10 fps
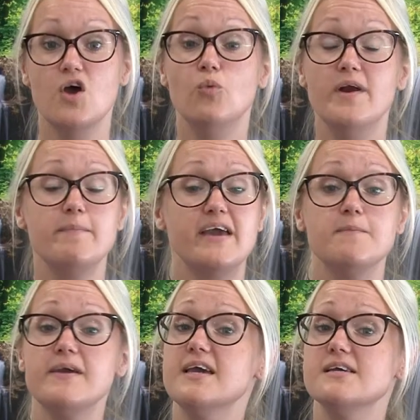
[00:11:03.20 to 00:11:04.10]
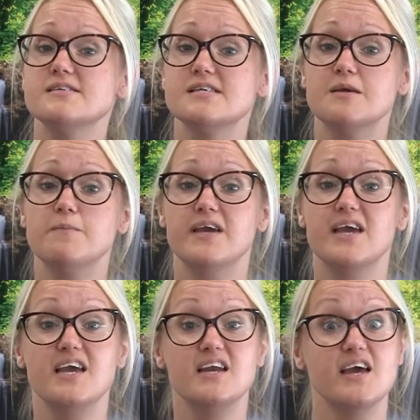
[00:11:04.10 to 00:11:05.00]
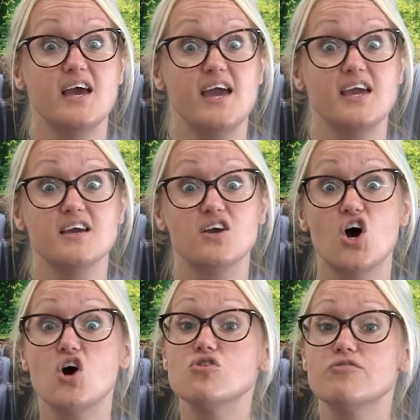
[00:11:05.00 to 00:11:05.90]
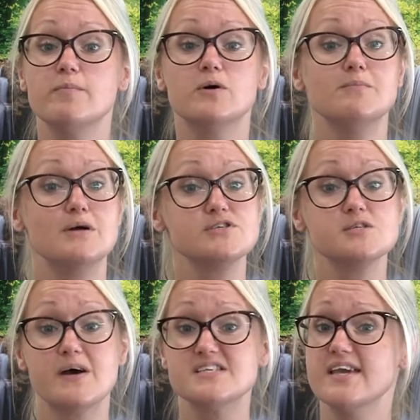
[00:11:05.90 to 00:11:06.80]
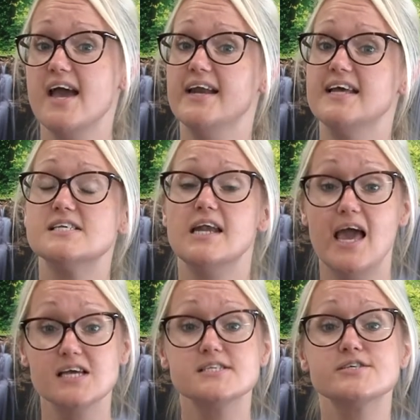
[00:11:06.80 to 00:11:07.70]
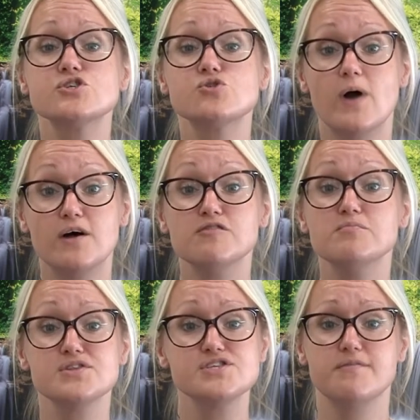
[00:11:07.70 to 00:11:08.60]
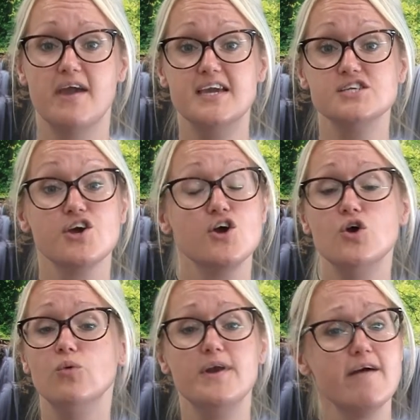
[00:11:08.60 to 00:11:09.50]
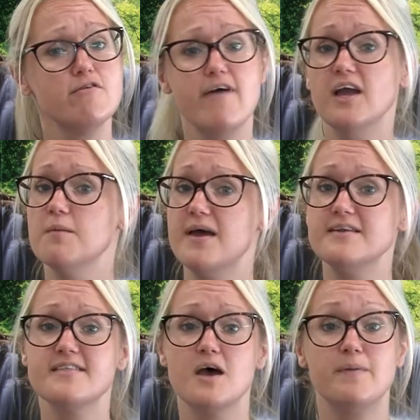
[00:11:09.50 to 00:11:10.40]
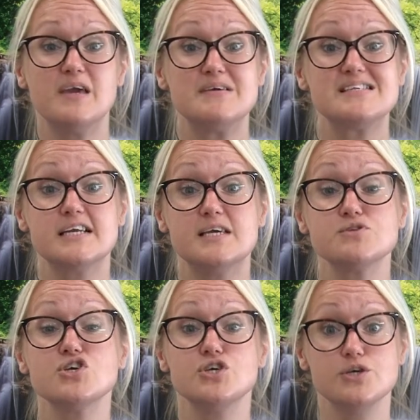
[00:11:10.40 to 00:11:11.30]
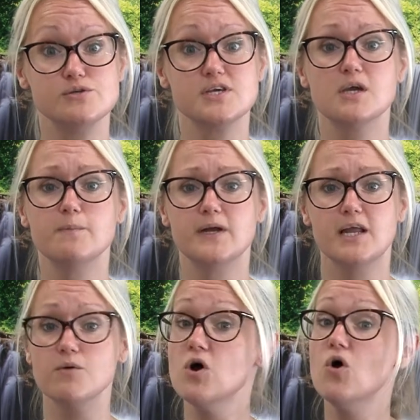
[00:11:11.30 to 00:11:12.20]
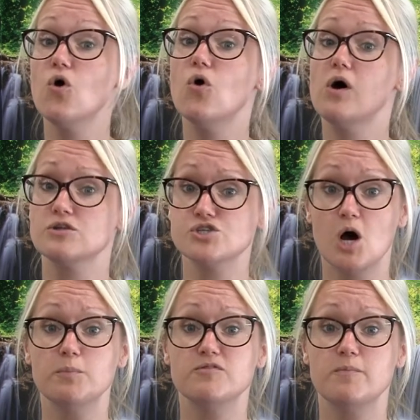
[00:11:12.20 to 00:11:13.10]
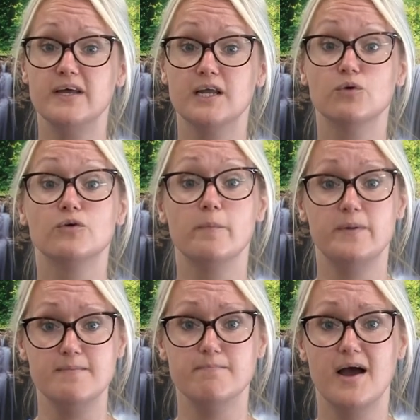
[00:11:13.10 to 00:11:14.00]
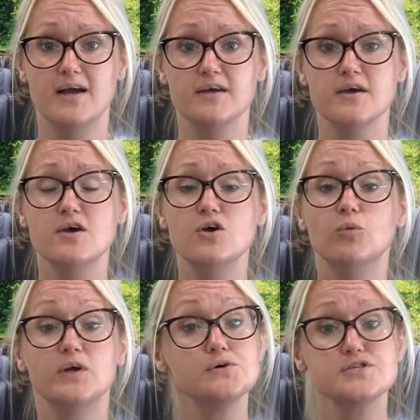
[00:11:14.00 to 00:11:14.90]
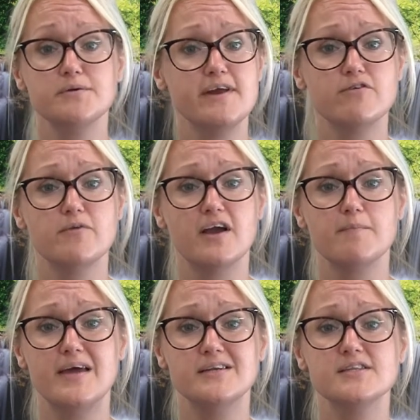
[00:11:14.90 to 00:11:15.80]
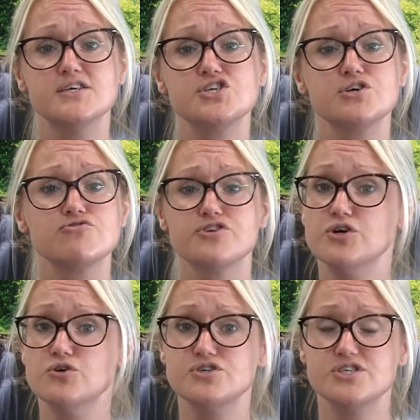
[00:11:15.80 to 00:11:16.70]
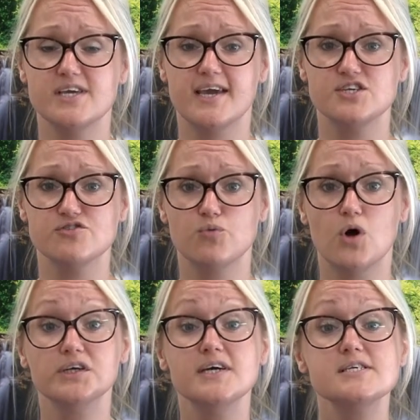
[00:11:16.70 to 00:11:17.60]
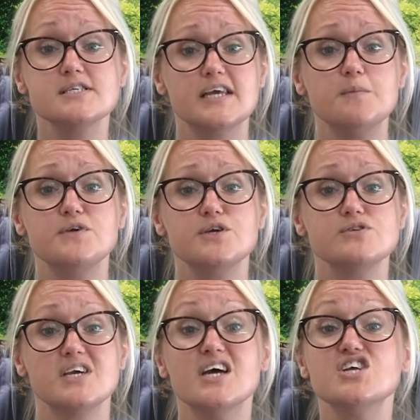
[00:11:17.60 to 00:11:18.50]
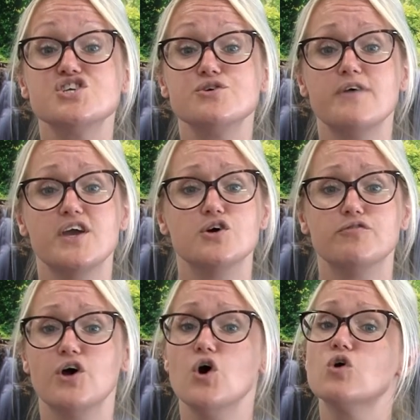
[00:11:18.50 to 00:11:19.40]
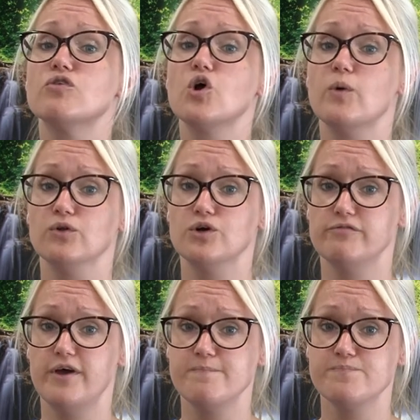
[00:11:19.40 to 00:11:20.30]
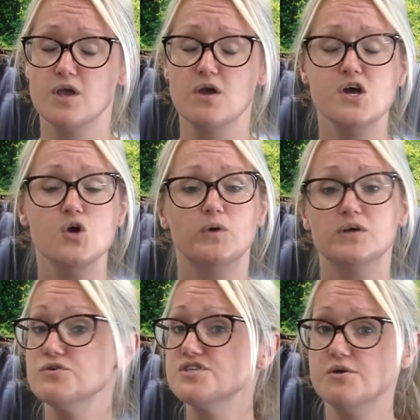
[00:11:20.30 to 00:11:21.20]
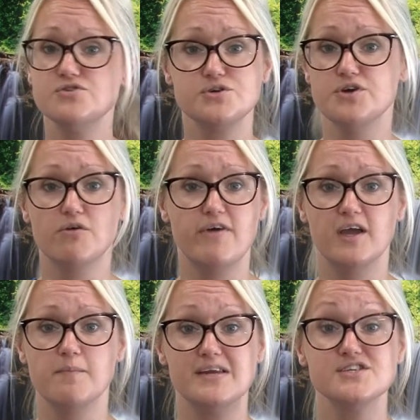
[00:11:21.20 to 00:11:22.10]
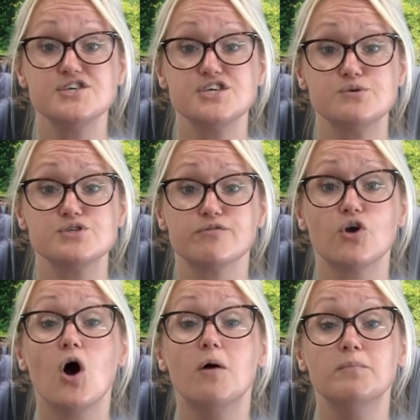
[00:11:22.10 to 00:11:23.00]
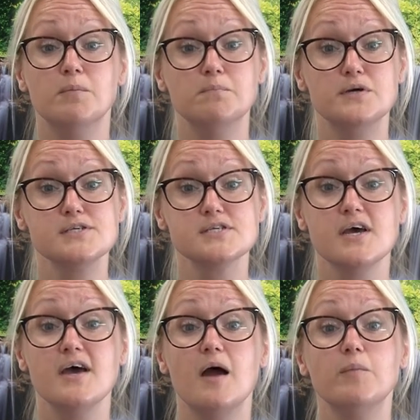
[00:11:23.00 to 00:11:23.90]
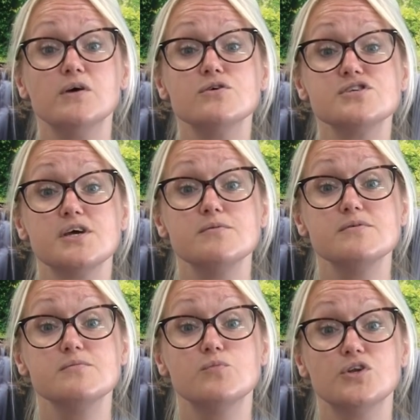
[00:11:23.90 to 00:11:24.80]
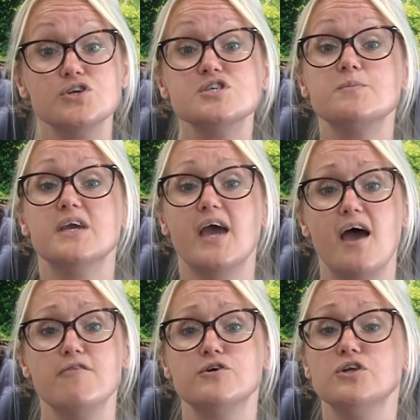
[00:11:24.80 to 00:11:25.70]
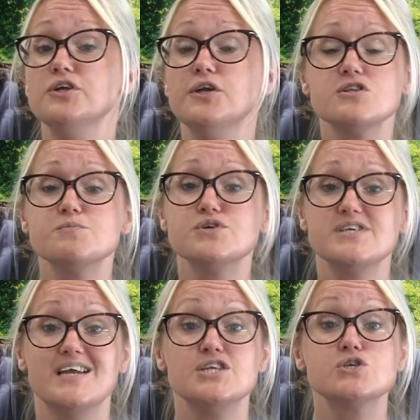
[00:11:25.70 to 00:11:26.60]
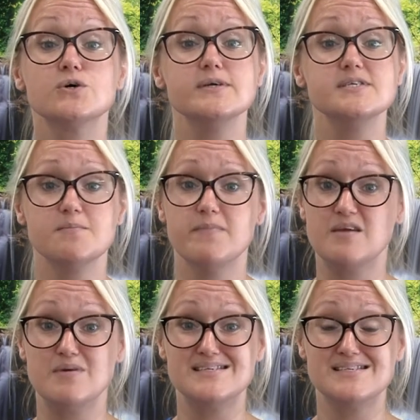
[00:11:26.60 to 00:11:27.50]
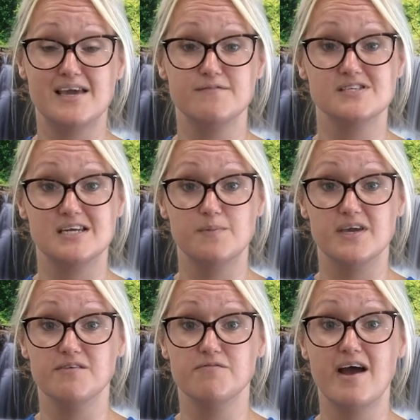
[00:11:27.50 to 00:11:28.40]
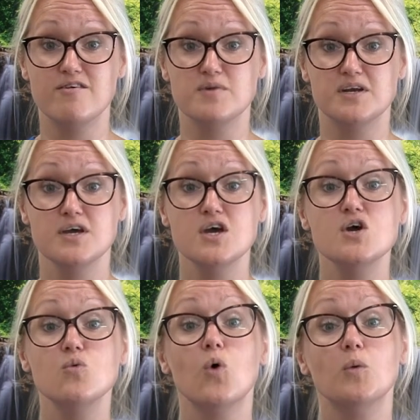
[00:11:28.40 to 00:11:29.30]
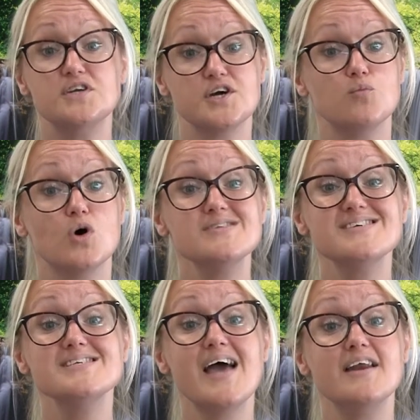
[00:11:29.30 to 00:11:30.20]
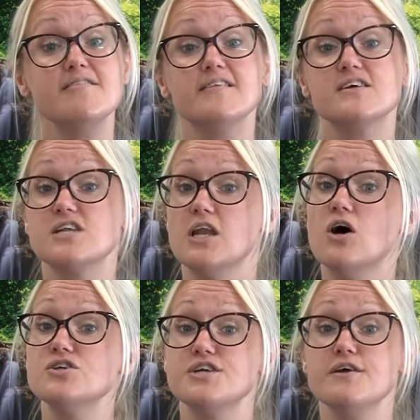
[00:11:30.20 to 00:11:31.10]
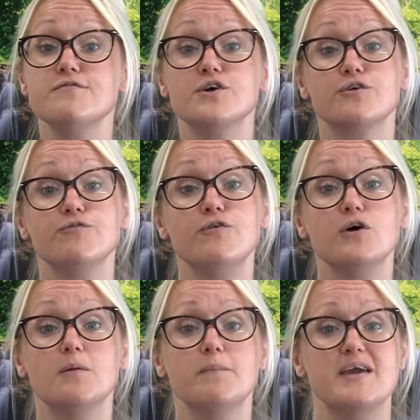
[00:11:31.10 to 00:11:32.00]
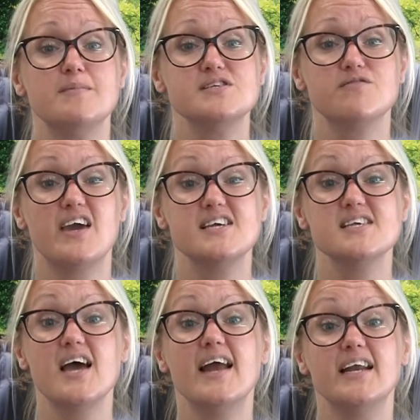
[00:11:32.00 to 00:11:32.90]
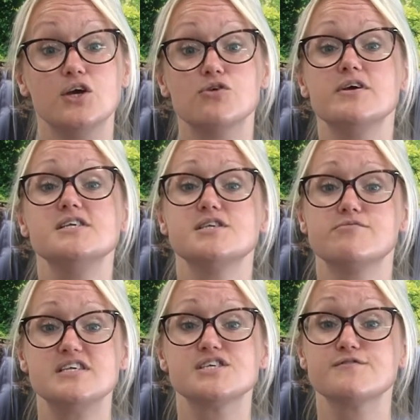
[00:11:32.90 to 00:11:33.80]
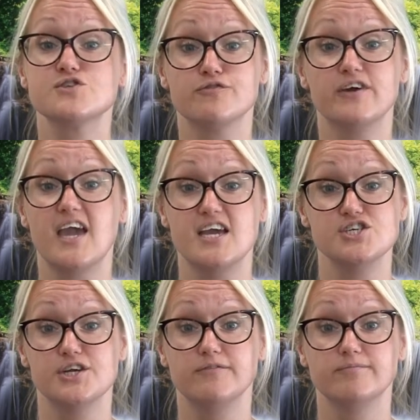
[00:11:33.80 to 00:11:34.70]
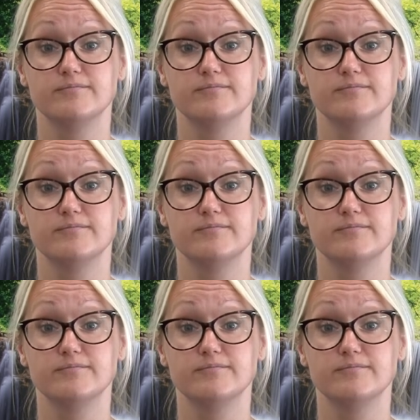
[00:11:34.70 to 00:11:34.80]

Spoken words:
When a baby is sleeping in a cot, crib or Moses basket and it's less than 12 months of age, we never recommend that a baby sleeps using a pillow or on top of a pillow or a beanbag. We also never recommend that children under the age of 1 sleep using a duvet cover or a quilt cover. We also do not recommend the use of cot bumpers, and we also want you to be careful not to put any toys in baby's safe sleeping environment. What we don't want is anything that's large enough that could fall on baby's face and increase the risk of suffocation.